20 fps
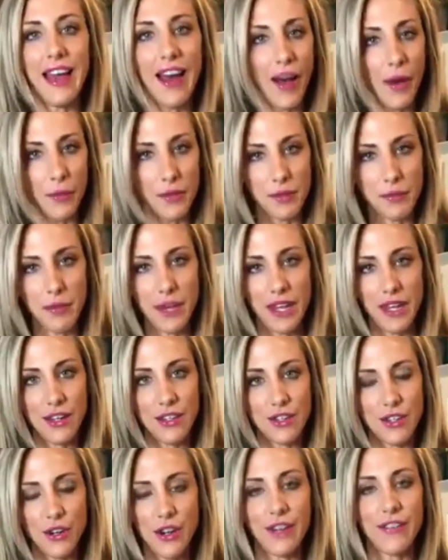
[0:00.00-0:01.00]
helped me
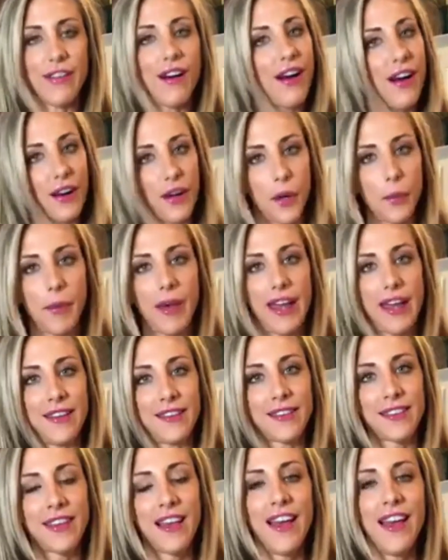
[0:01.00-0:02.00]
during the hunger
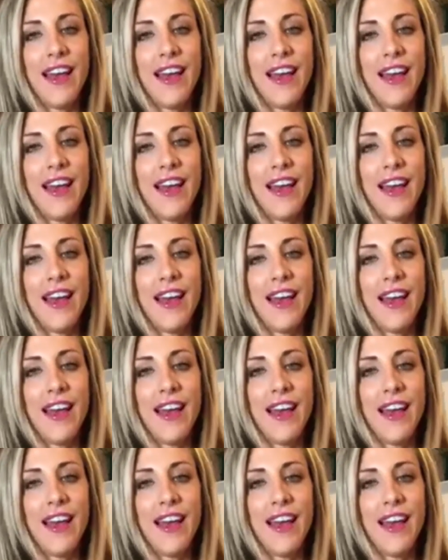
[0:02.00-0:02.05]
pains.